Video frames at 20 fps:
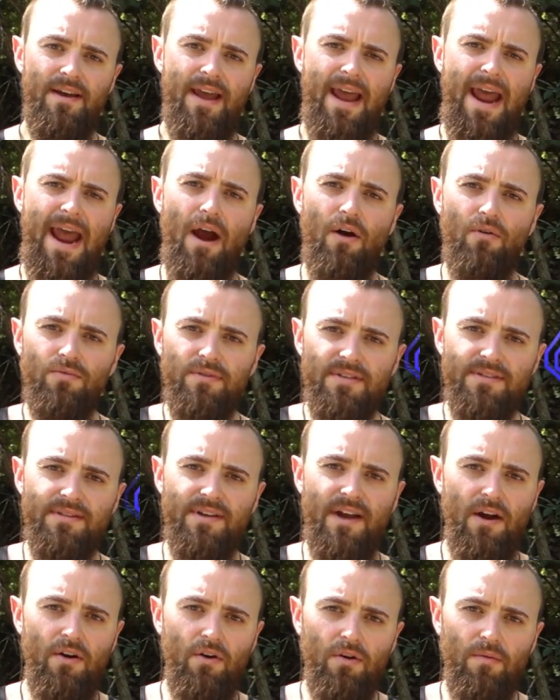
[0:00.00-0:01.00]
how
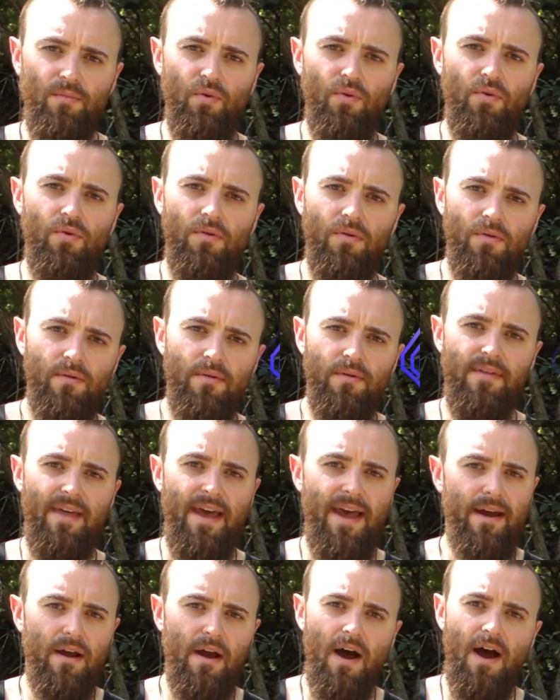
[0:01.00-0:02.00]
desirable
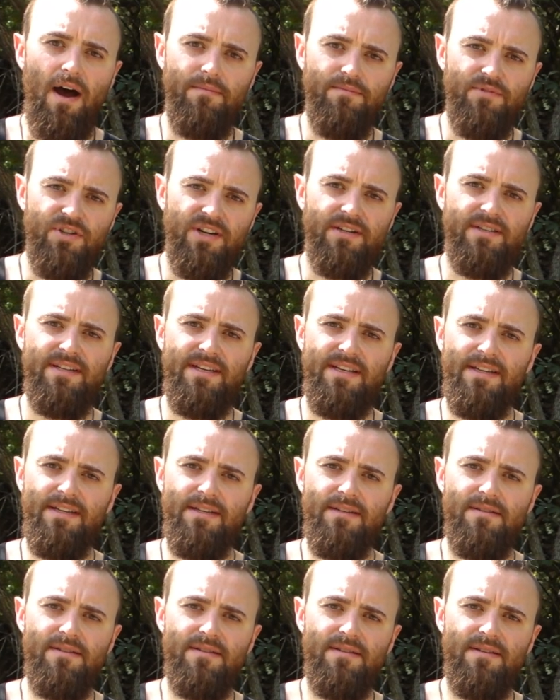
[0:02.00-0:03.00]
that object
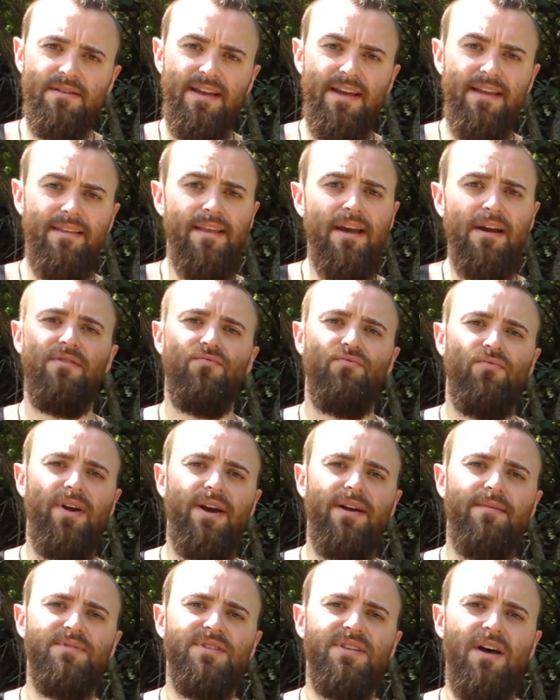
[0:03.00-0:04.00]
is, and that
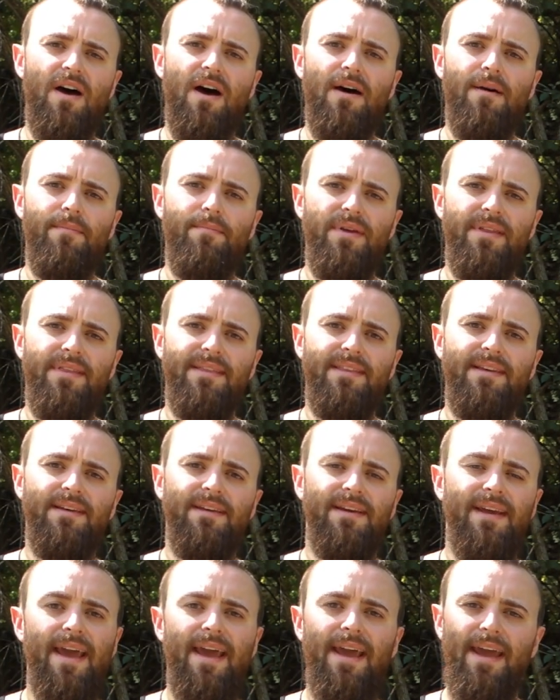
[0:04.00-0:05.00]
ramps up
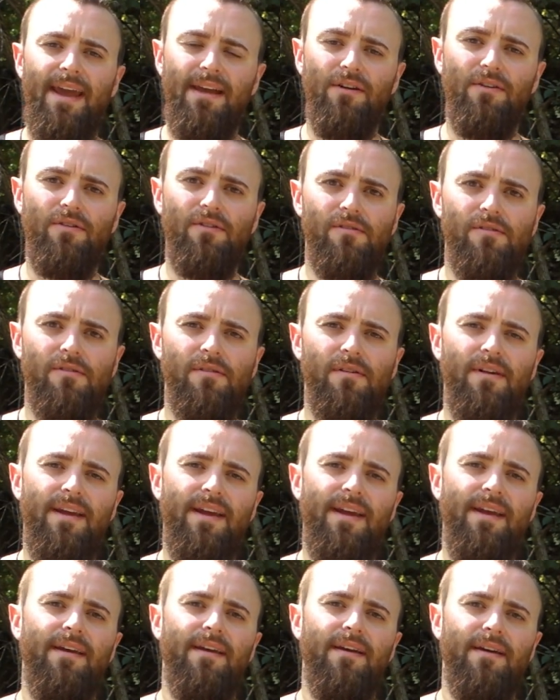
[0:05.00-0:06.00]
the anger
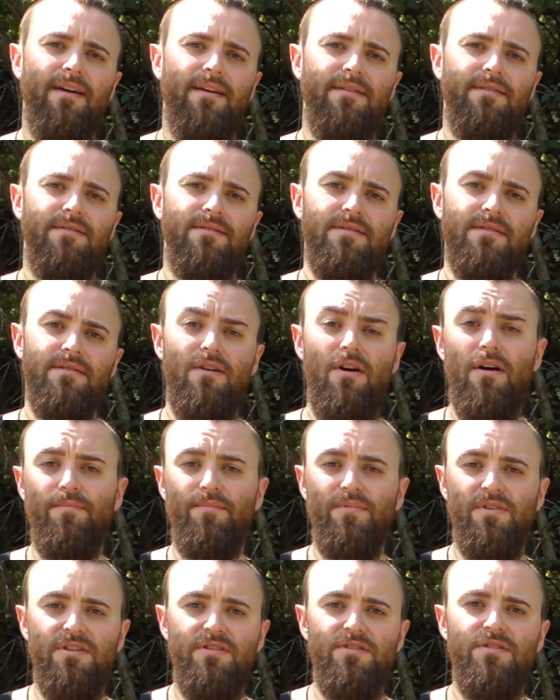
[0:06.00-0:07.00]
and
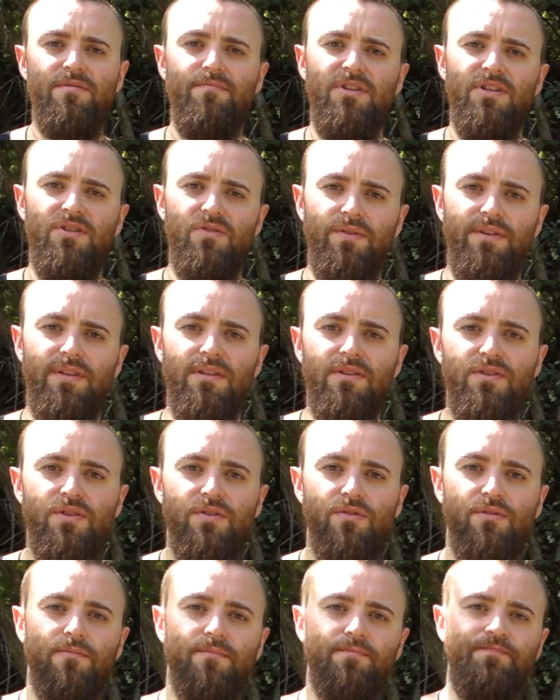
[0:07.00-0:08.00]
competition between the
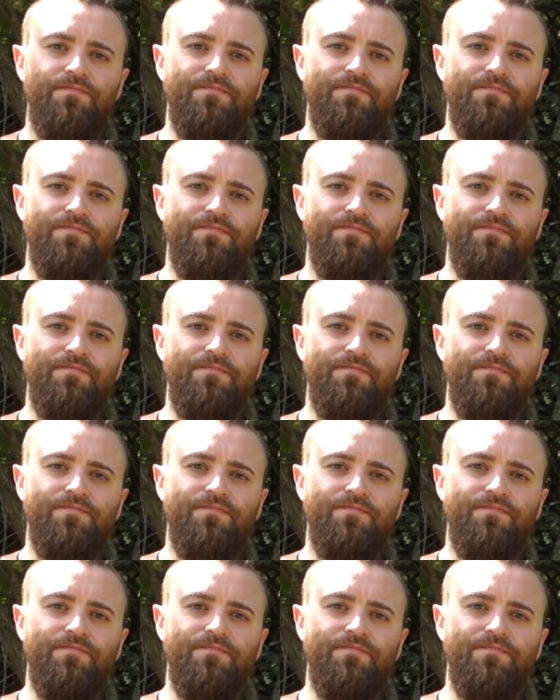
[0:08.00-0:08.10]
two.